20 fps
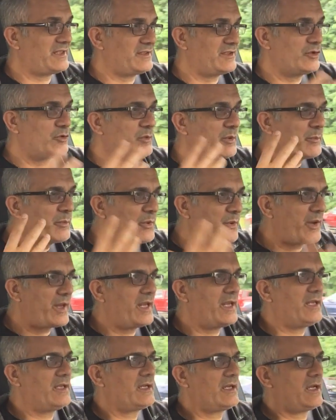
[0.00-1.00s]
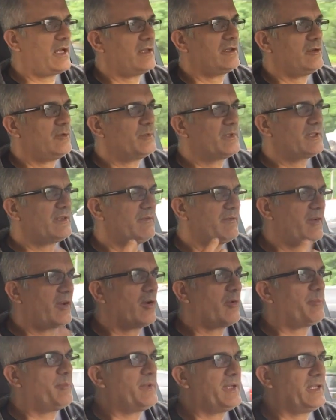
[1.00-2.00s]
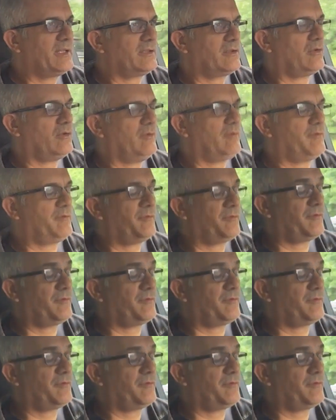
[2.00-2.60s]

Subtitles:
on the human brain and on the human development of,